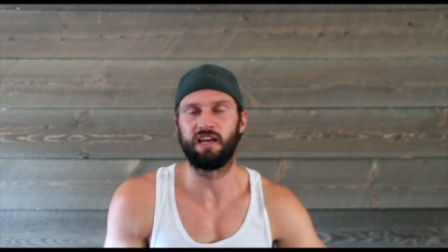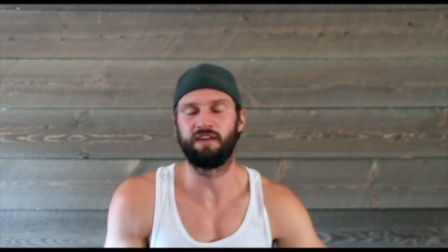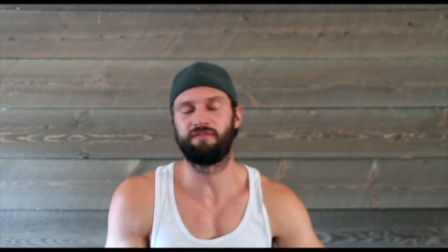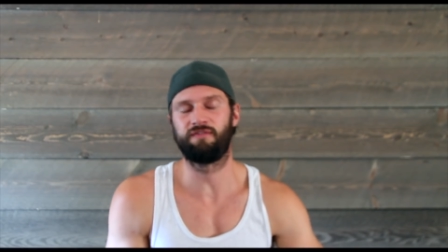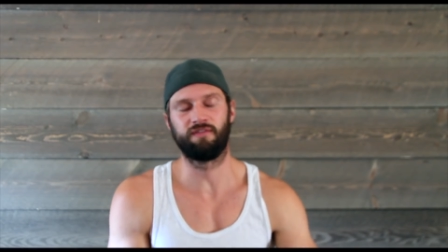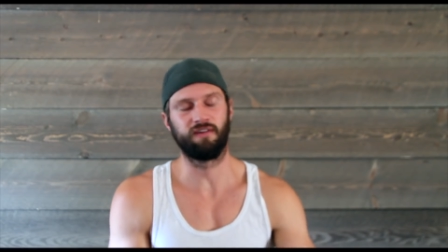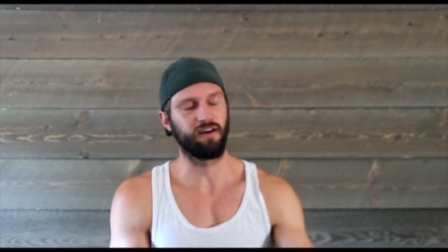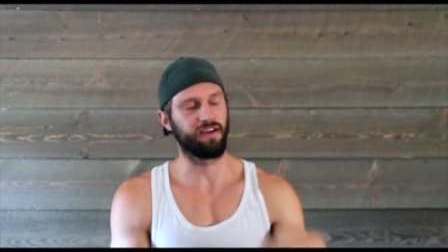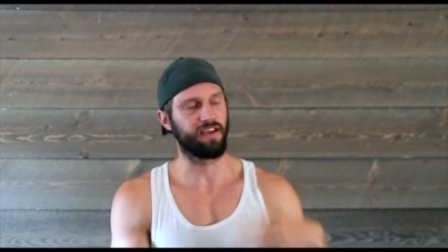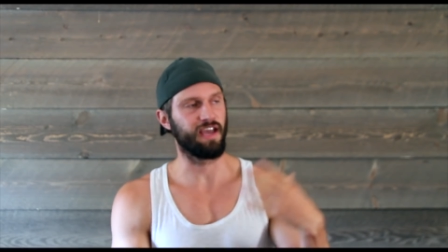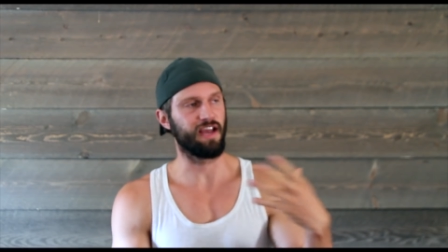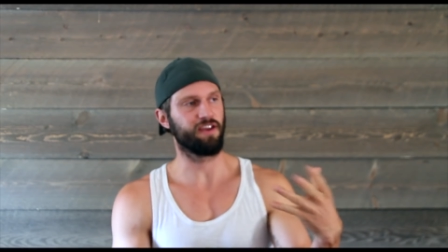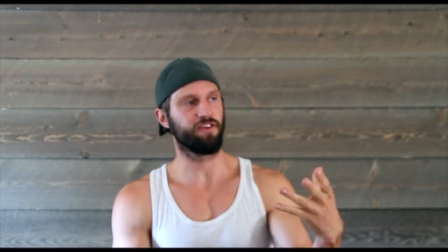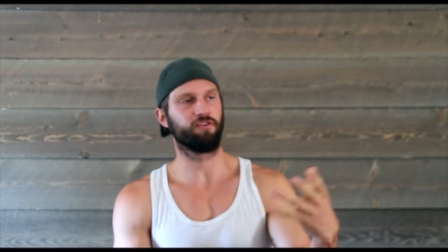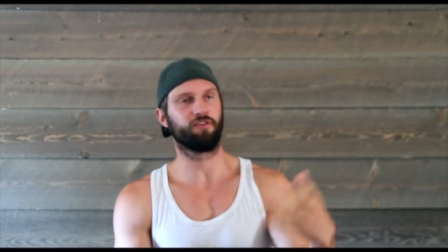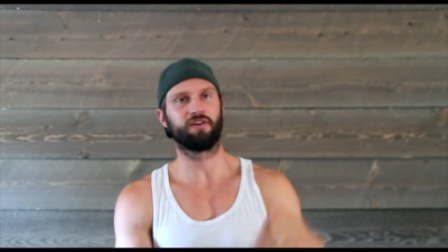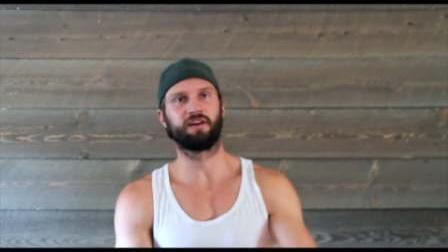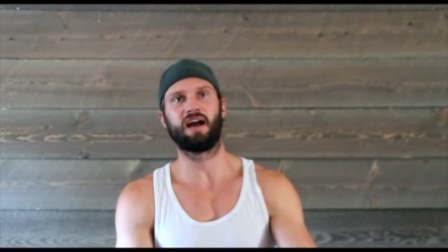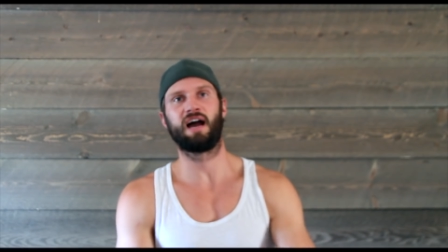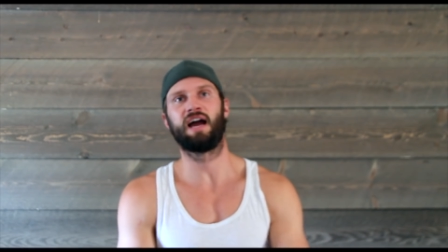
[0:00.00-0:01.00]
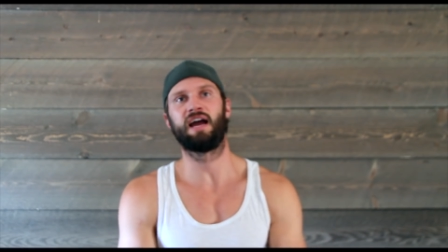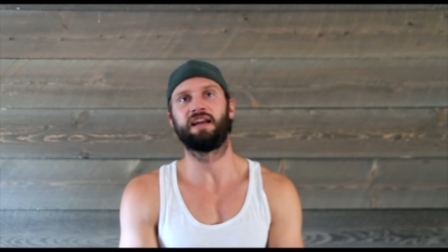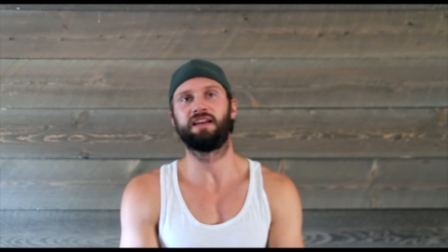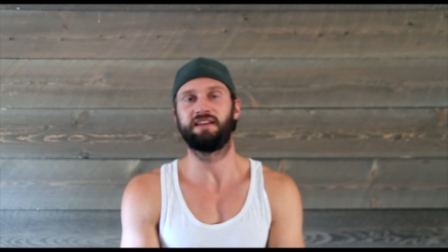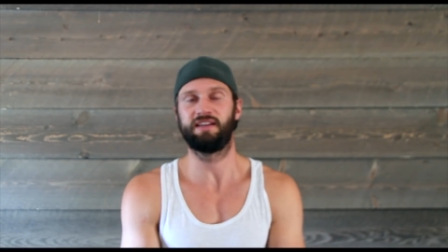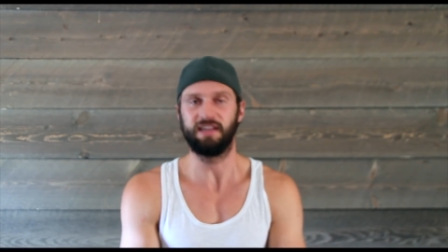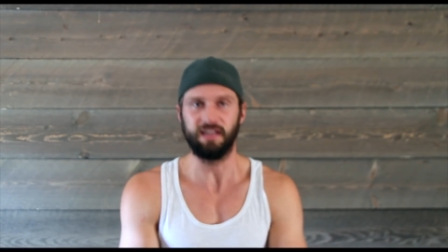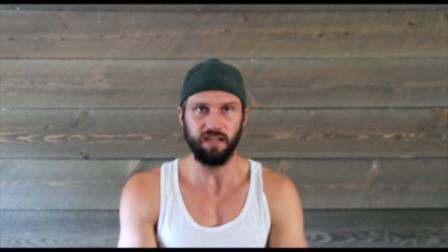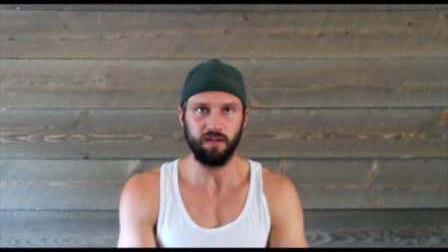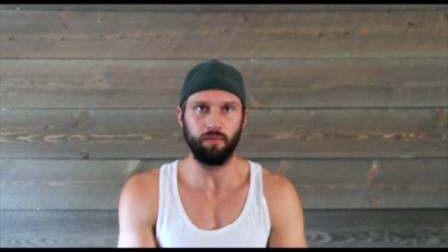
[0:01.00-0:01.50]
If again, you're a guy
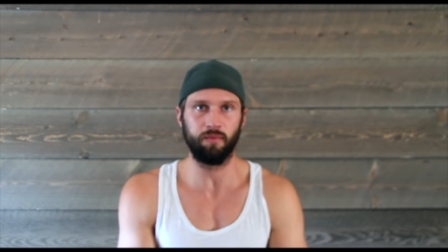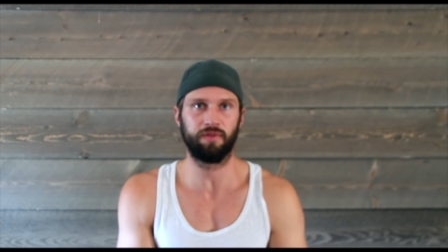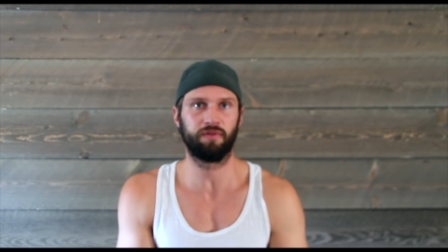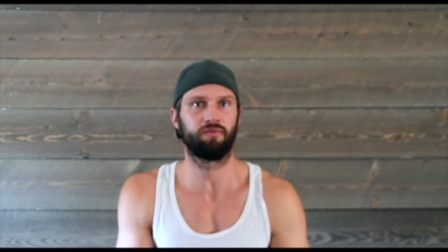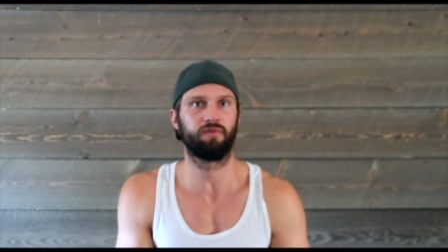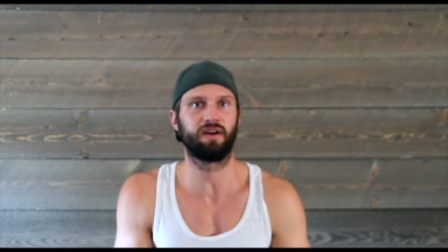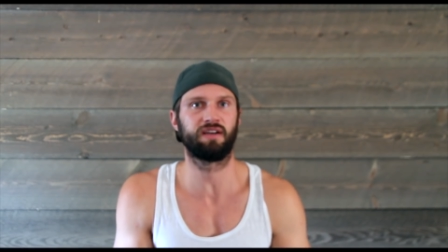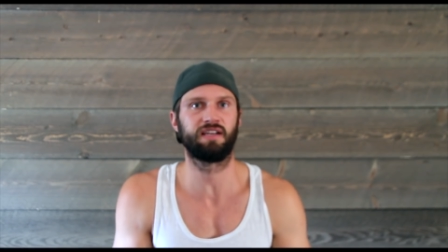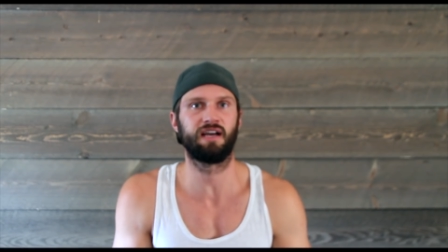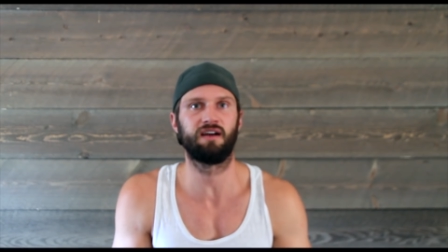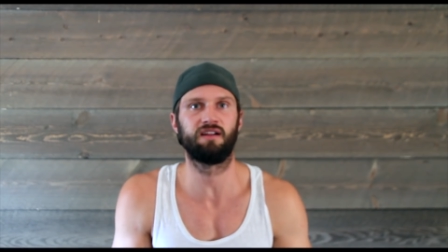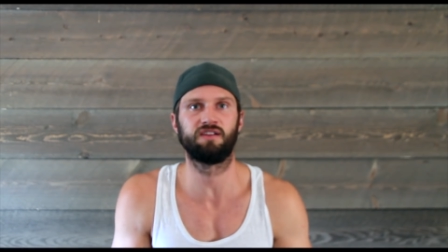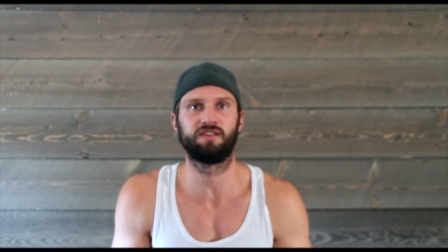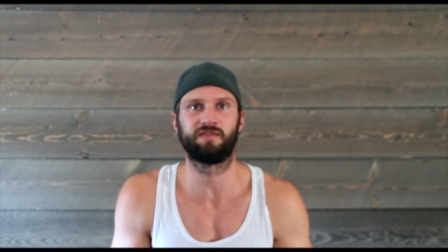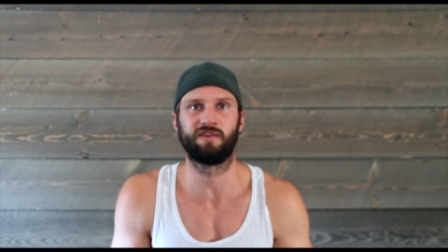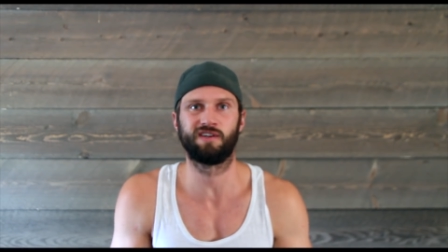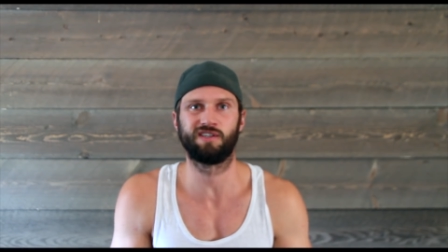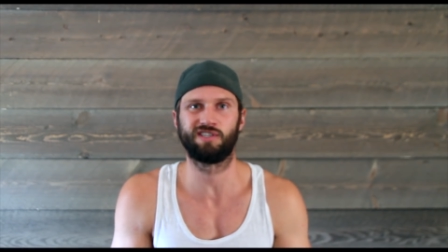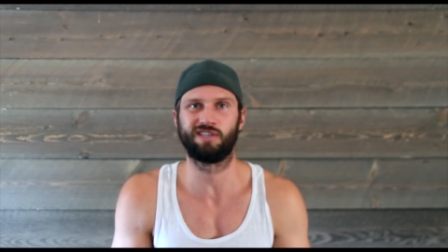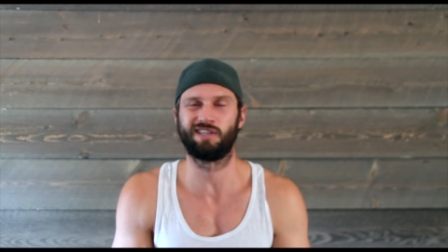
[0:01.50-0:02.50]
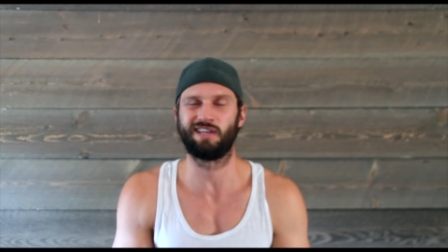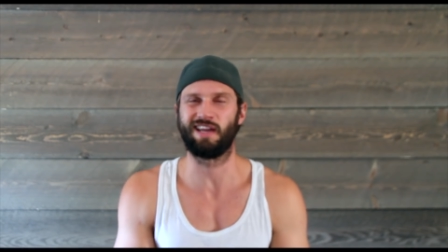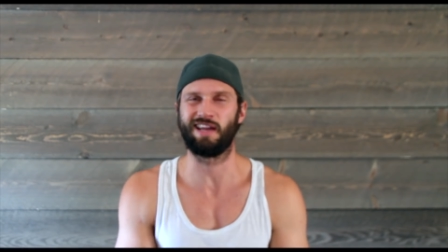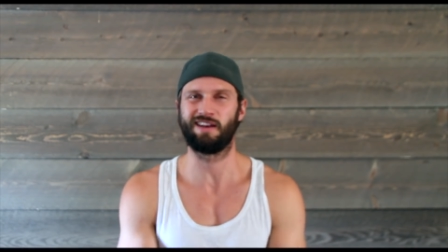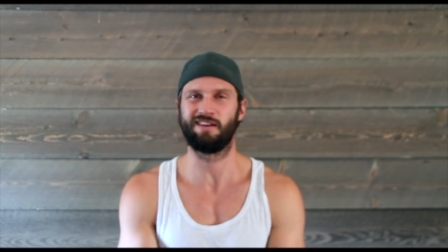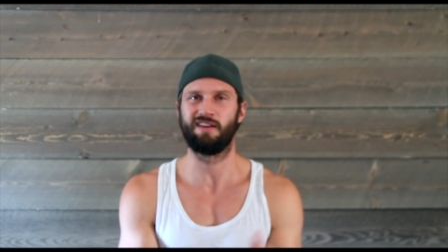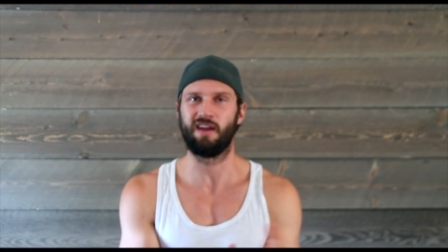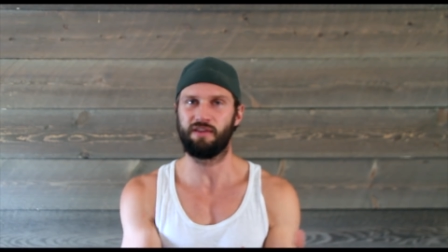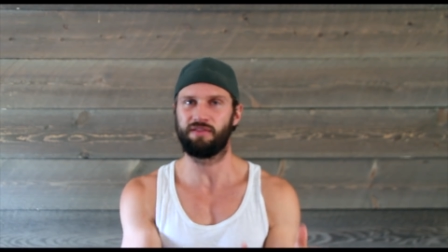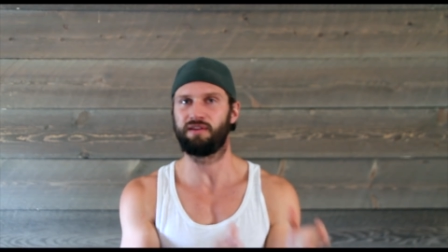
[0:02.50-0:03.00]
dealing with erectile dysfunction
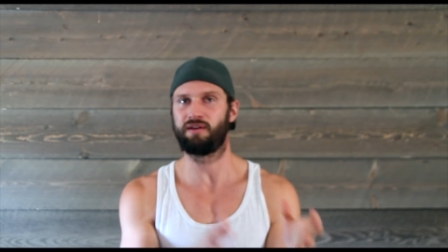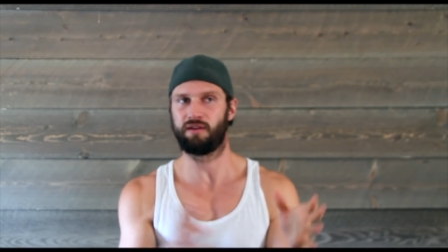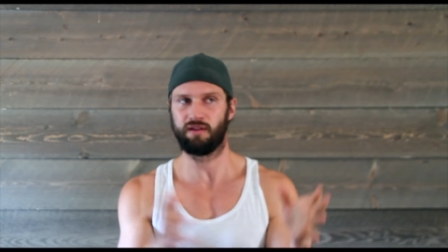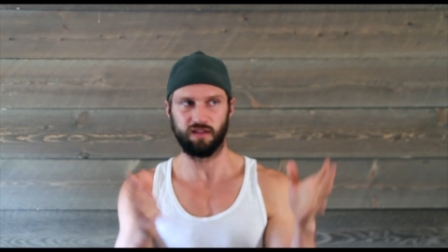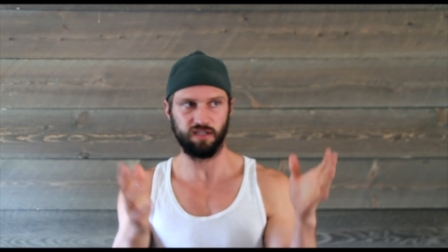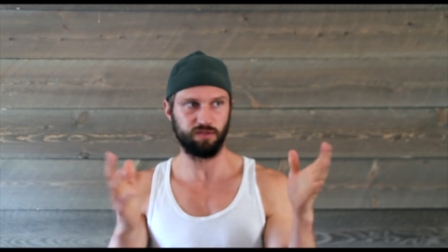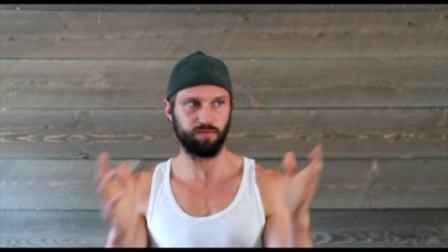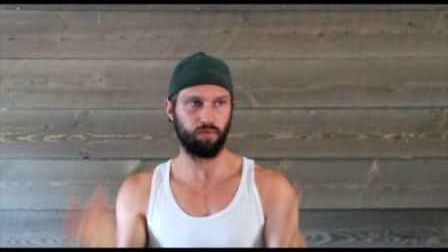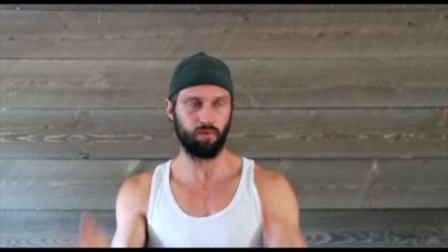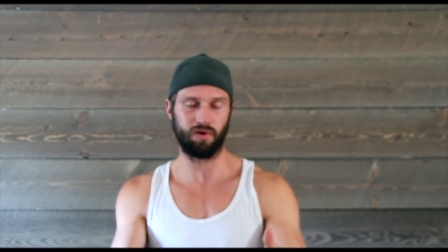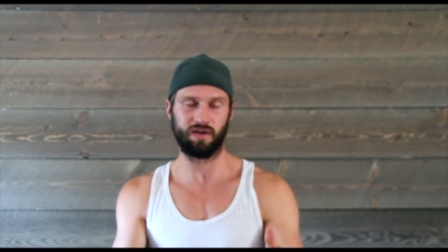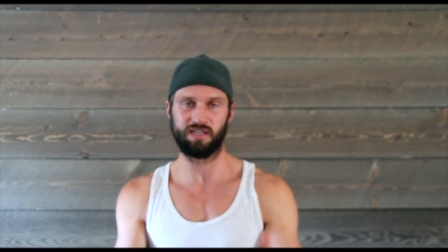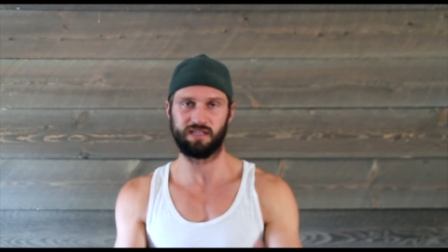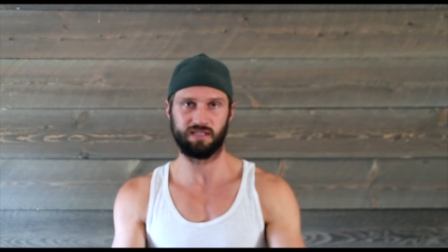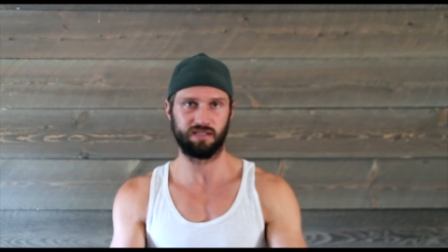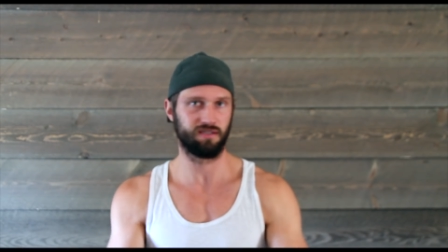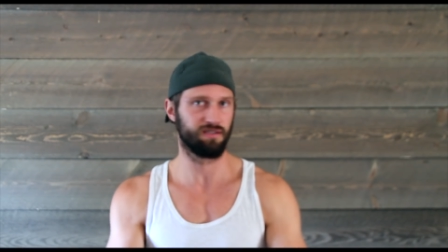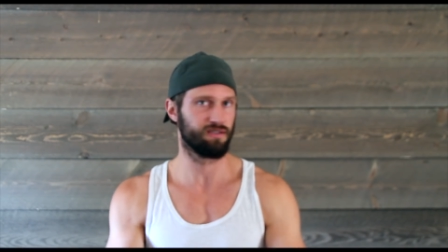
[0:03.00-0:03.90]
and nothing to this point